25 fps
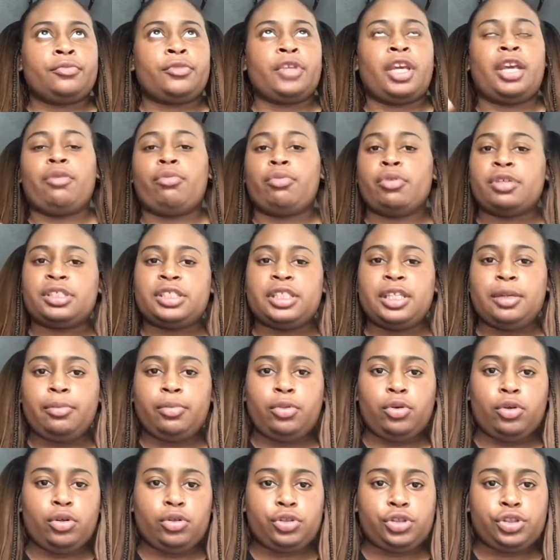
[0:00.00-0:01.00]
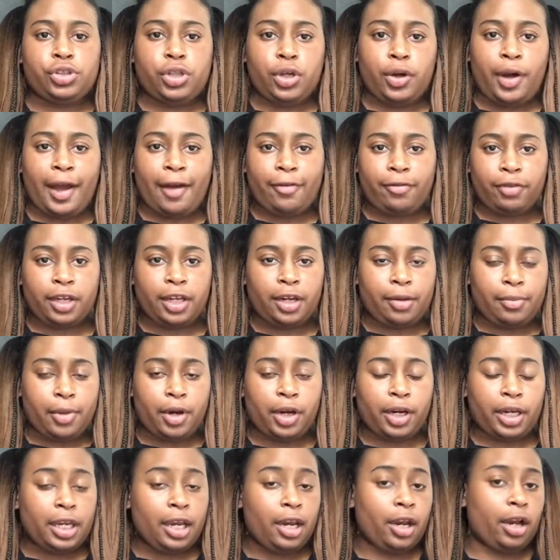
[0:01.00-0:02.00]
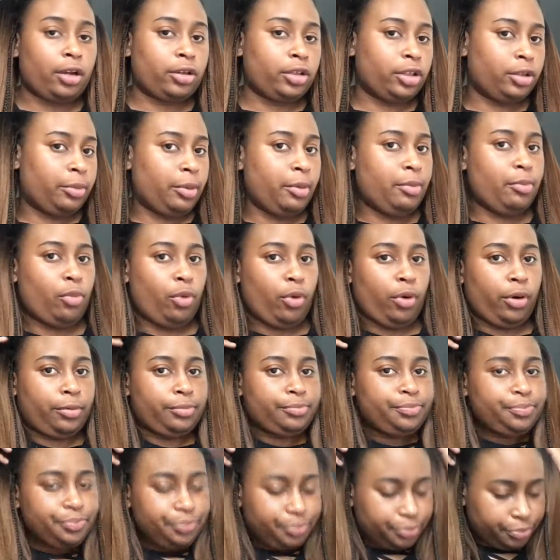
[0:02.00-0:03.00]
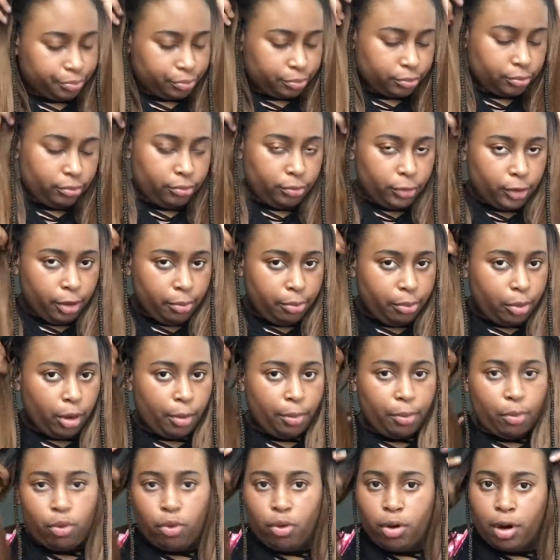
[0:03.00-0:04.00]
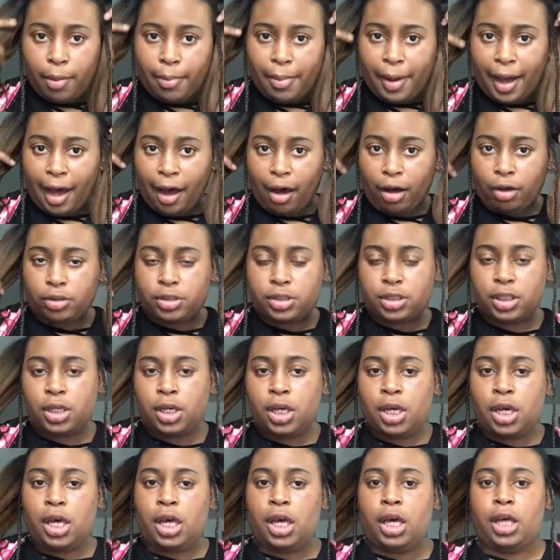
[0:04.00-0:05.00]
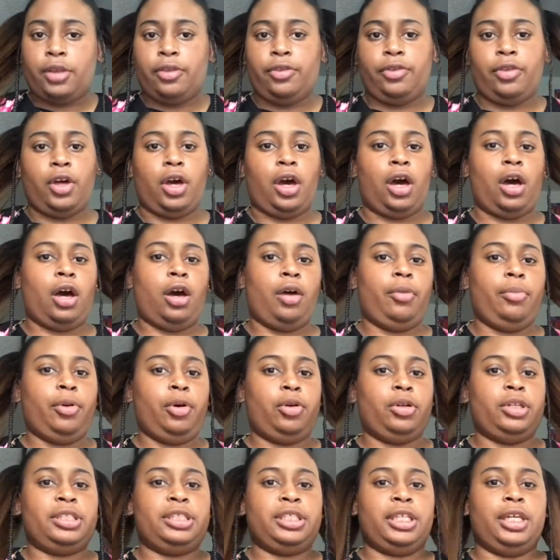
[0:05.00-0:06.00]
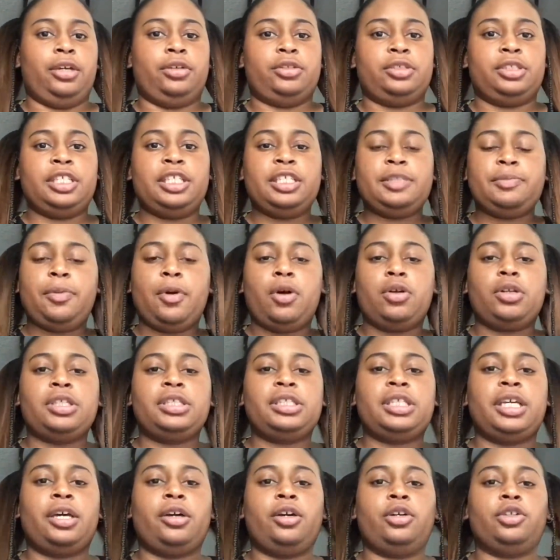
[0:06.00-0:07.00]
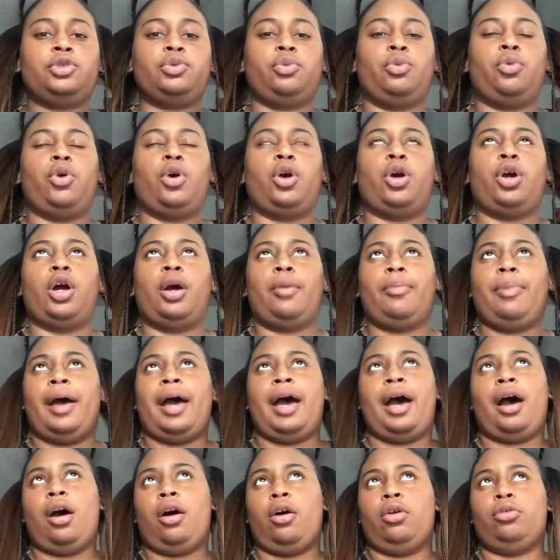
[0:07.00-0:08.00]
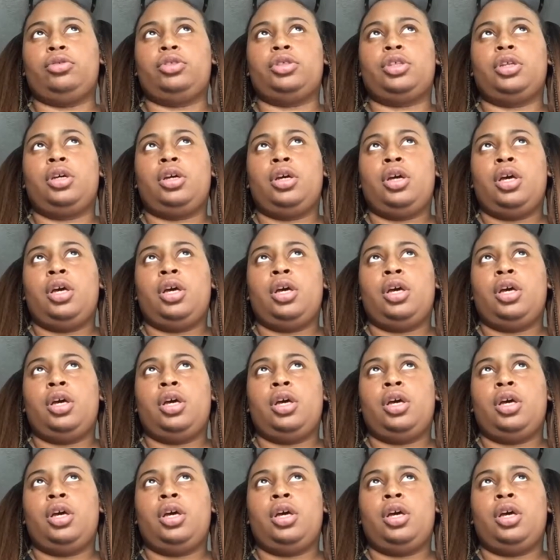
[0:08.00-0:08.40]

it resembles you know african american hair a little bit more but more about the um ponytails these ponytails were about